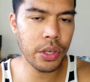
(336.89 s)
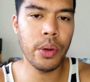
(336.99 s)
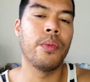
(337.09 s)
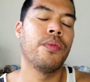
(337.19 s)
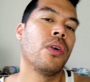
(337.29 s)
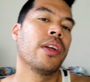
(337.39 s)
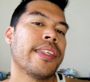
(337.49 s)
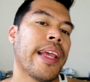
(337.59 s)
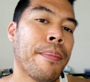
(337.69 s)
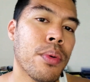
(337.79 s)
So, for
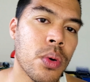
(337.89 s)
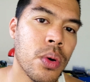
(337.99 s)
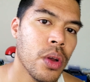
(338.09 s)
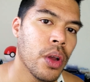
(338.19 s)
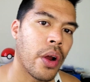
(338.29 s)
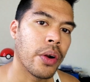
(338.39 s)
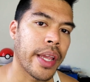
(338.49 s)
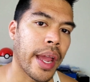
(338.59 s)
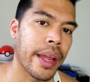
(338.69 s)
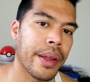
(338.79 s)
example,
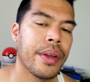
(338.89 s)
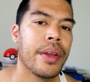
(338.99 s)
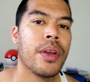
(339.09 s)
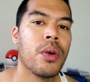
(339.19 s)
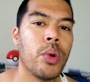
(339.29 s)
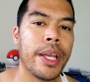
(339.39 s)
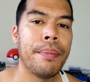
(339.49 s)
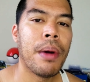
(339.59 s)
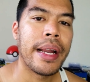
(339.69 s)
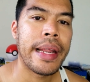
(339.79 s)
okay, we
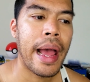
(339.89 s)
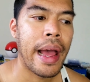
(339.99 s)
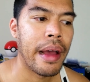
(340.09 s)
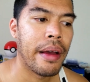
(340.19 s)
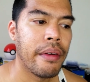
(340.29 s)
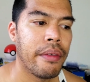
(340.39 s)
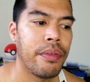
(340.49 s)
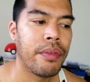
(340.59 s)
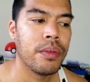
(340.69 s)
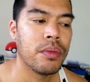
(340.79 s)
might
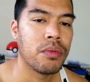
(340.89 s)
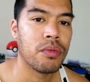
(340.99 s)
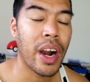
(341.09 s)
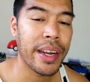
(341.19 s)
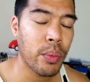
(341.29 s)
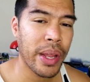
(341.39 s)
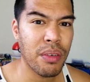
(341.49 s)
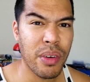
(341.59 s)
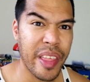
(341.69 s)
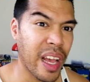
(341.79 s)
have, right now we
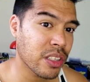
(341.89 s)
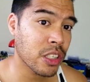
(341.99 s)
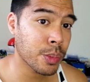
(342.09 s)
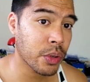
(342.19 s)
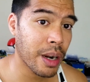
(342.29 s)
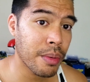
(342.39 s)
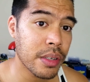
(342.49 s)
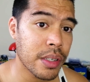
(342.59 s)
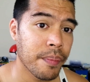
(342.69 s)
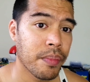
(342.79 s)
have 1,000
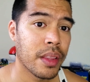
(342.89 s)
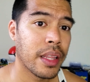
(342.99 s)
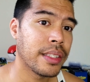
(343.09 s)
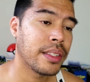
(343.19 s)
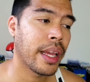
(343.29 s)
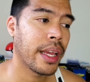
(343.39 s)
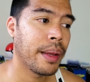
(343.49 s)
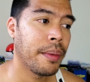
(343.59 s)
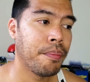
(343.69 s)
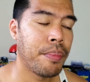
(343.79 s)
subscribers. Let's
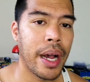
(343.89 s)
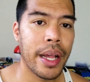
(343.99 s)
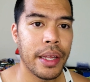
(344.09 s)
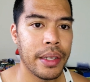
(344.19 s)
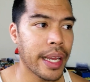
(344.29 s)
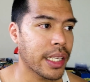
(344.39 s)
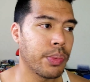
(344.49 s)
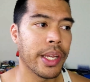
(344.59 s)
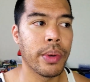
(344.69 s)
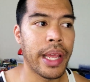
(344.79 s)
say by next
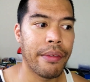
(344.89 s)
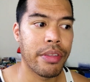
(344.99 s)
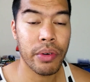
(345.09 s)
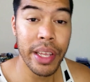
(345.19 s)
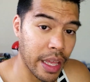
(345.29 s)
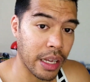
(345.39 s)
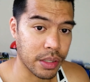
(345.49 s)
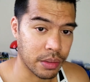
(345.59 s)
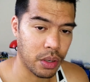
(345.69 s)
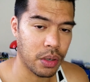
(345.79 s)
week we have
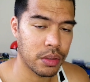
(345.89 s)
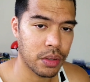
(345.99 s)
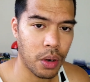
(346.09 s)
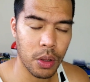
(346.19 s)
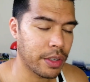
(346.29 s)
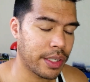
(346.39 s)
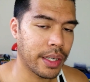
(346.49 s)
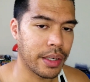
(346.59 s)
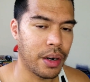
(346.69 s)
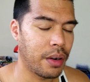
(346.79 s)
3,000 all of a
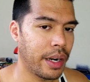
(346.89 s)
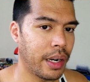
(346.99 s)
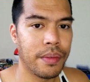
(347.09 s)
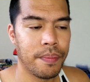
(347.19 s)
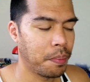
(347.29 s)
sudden, all right?